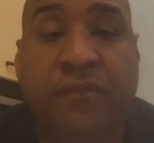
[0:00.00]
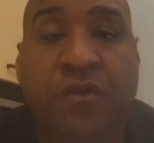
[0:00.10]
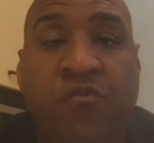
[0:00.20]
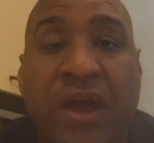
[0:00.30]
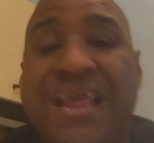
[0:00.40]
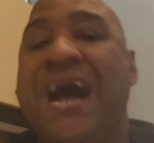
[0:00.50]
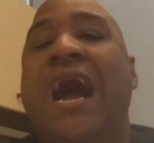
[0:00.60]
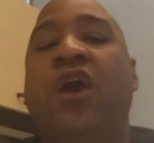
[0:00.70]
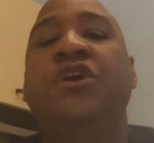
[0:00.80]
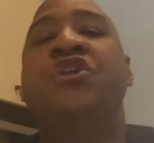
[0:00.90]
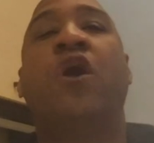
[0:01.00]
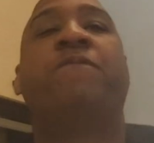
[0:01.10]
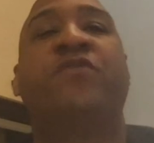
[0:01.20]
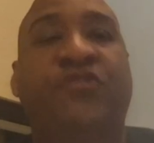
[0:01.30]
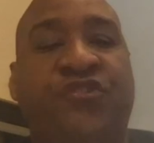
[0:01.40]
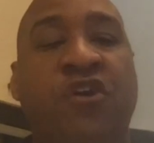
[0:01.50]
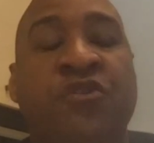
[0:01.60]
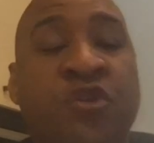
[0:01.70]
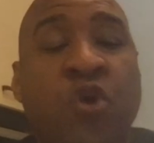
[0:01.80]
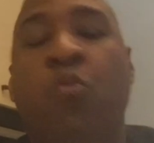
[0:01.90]
right? I only know for
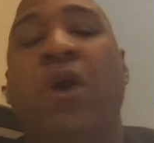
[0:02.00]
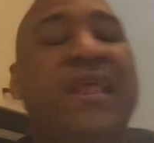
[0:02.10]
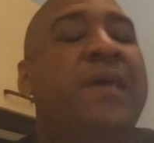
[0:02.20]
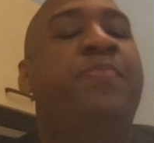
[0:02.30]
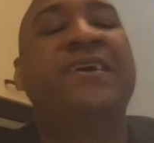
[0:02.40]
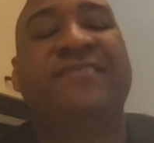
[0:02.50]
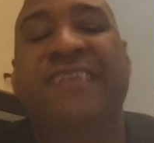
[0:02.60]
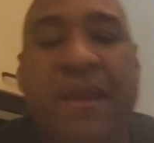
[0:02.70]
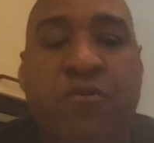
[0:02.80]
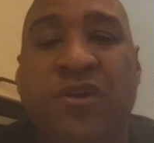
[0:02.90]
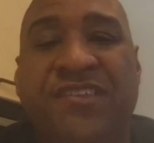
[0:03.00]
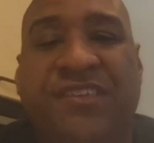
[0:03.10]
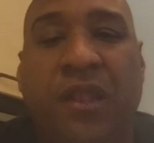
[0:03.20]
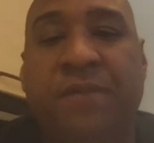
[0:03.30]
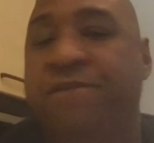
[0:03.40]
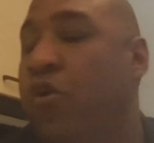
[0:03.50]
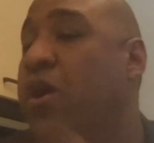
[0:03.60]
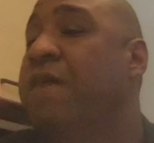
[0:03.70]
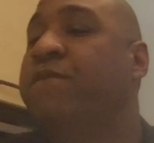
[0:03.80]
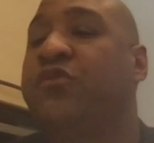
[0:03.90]
certain what this neighborhood is selling for
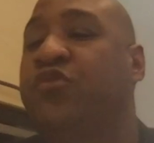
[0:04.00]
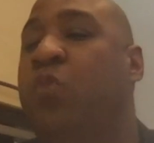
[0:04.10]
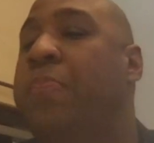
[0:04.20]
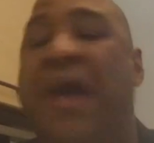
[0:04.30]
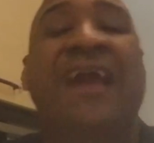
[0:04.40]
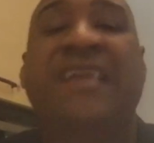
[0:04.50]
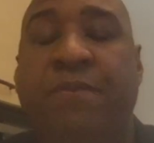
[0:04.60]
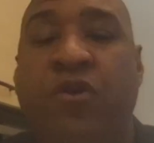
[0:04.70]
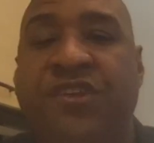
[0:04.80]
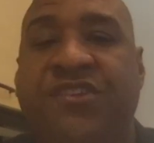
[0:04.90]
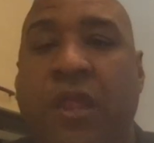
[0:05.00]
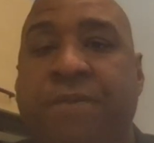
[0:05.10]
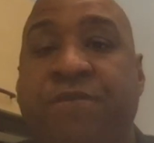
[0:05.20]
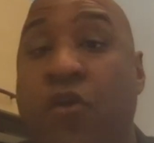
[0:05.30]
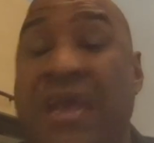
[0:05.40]
versus what that neighborhood is selling for.